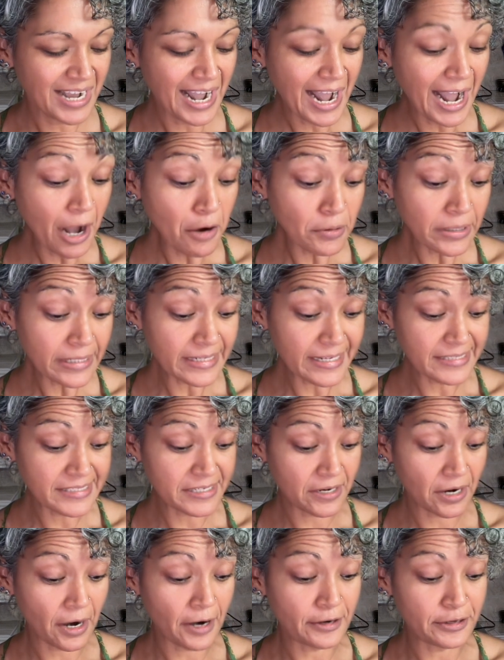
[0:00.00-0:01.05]
How connected
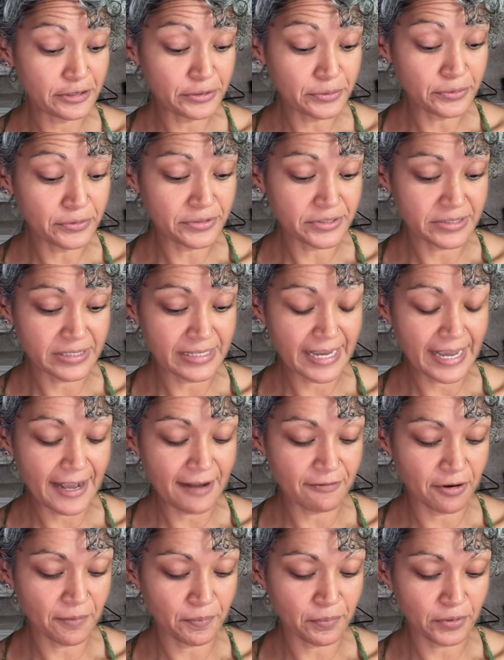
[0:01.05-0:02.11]
are you to the
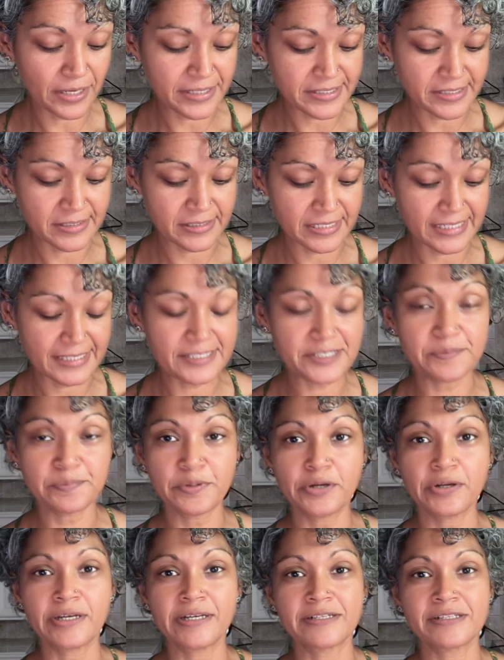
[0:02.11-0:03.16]
ever-present
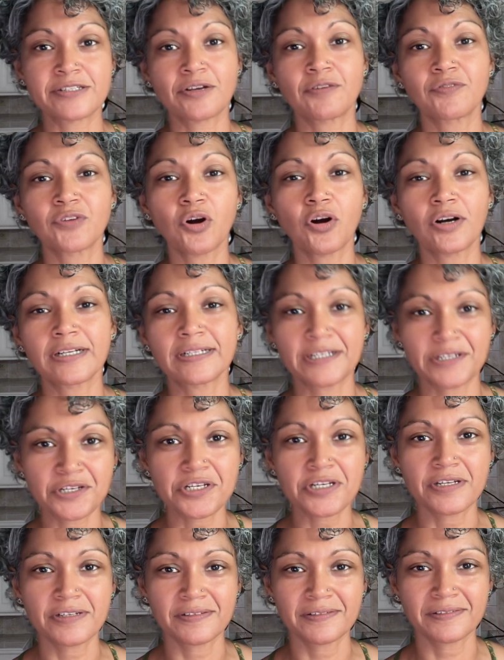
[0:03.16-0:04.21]
experience of
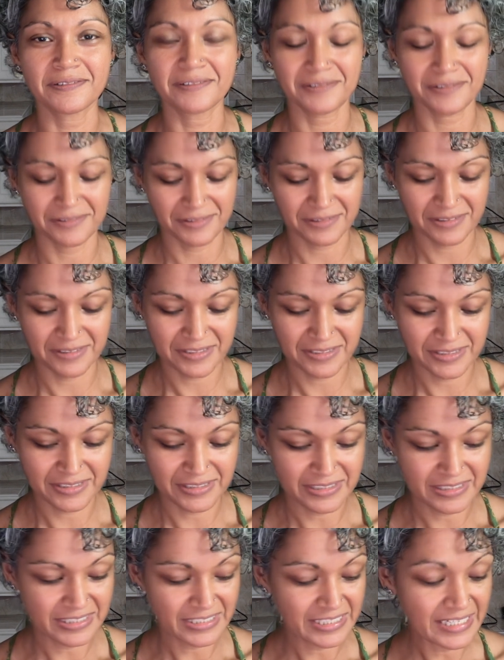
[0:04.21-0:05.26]
cognition?
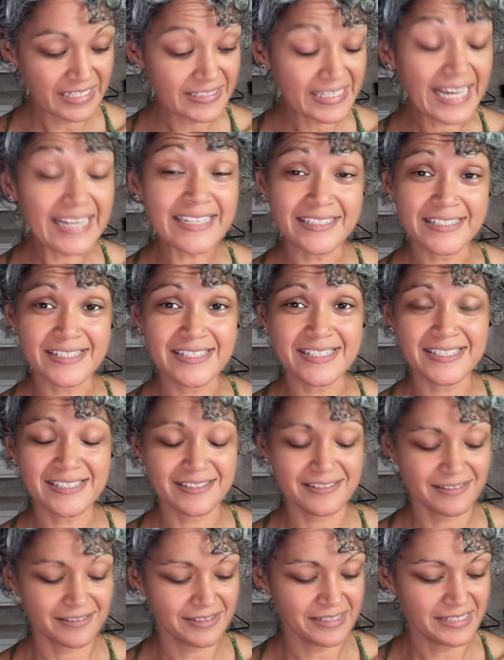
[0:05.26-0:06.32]
That is,
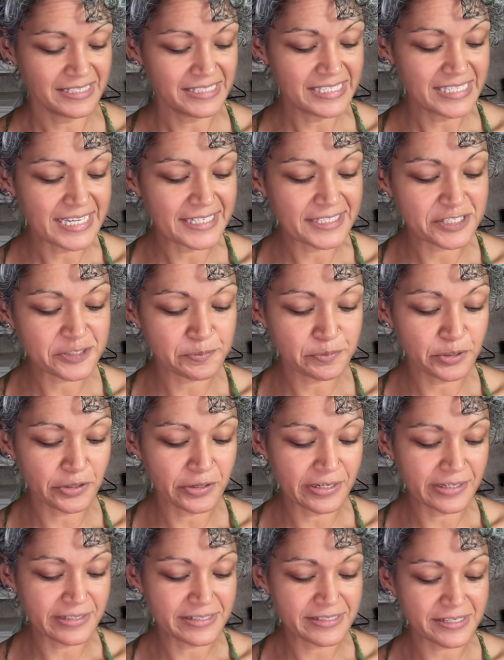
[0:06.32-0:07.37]
the
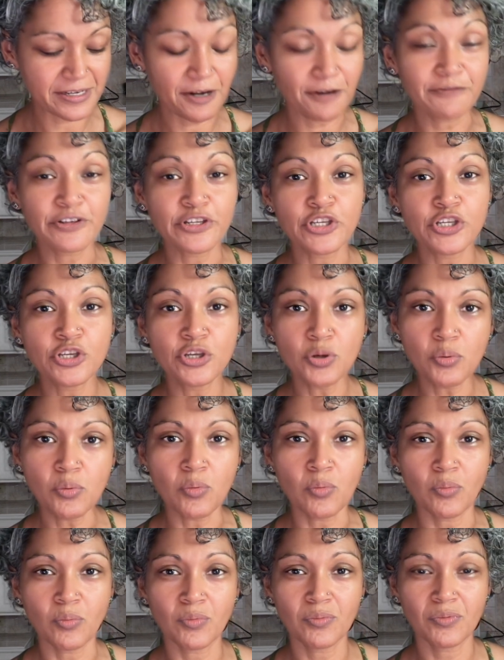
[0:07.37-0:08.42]
experience of
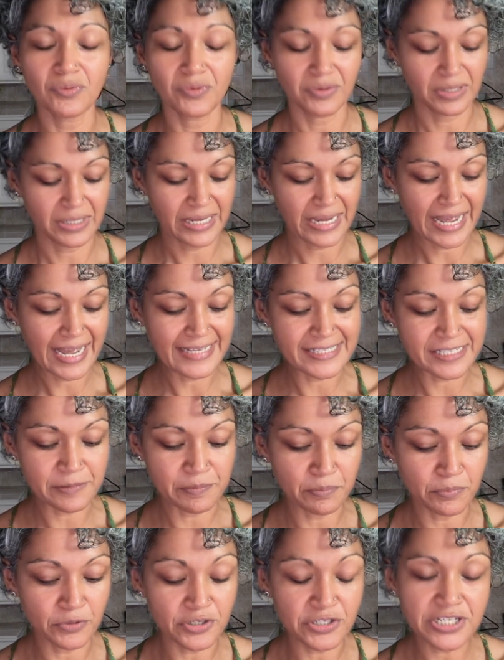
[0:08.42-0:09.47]
you as
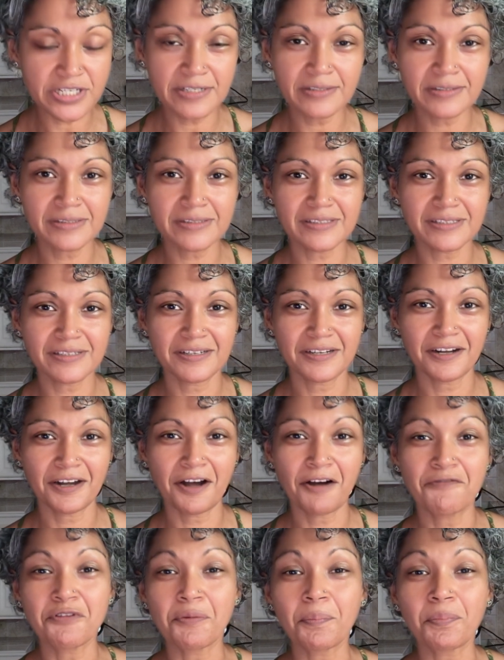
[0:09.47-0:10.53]
emergent
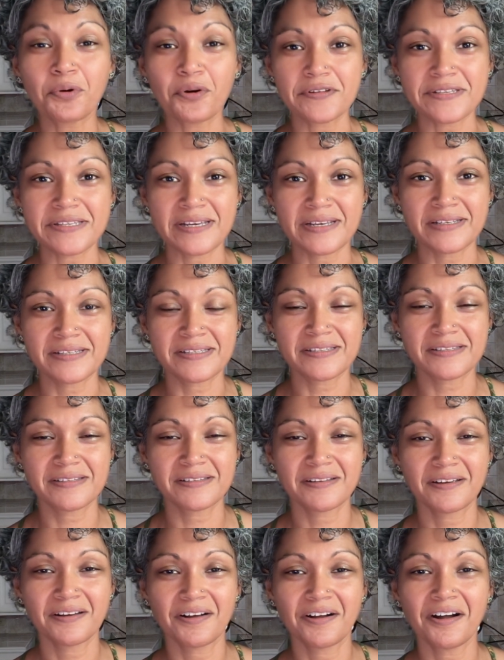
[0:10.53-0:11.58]
of the process
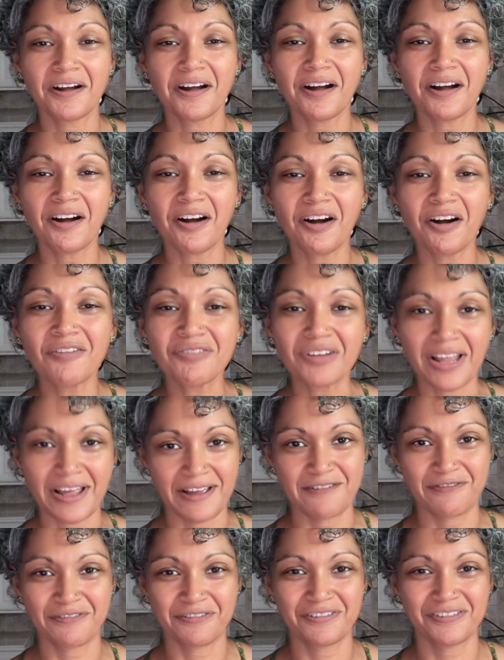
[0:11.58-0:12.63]
of
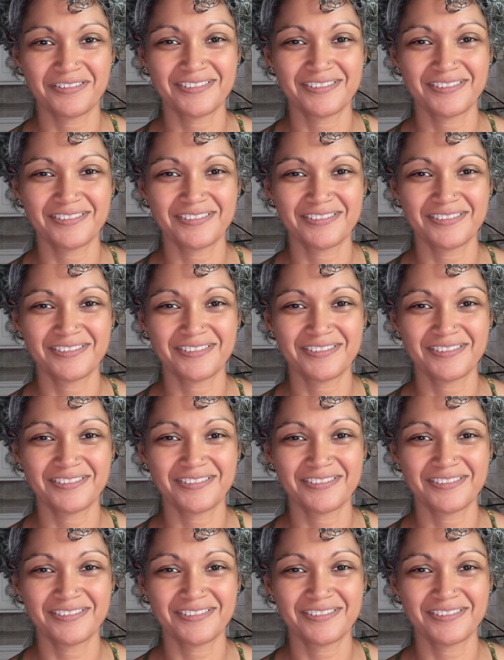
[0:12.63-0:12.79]
life.